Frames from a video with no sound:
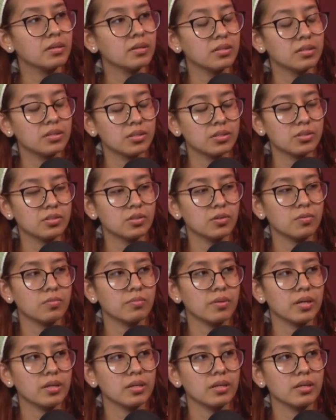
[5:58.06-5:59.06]
There's mm-hmm. so
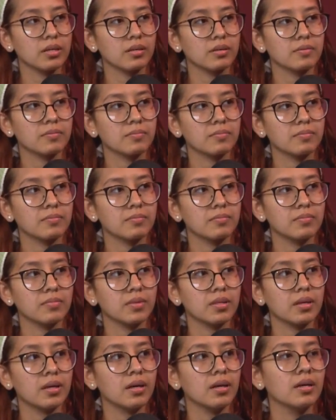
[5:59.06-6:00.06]
many.
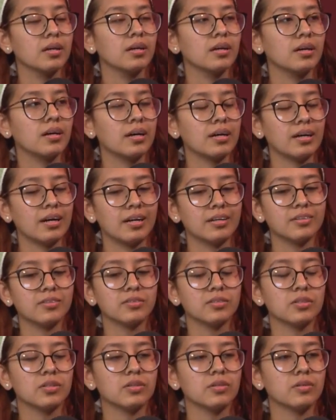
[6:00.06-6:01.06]
I
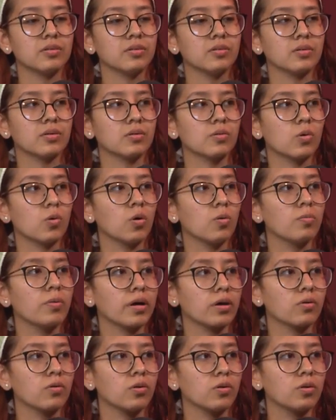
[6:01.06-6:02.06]
don't know quote by
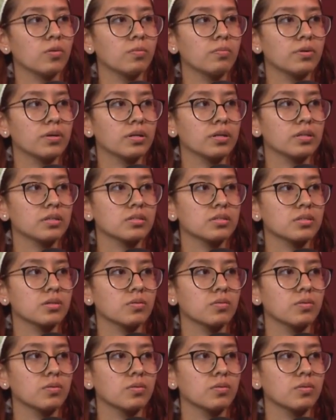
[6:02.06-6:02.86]
quote, but it's the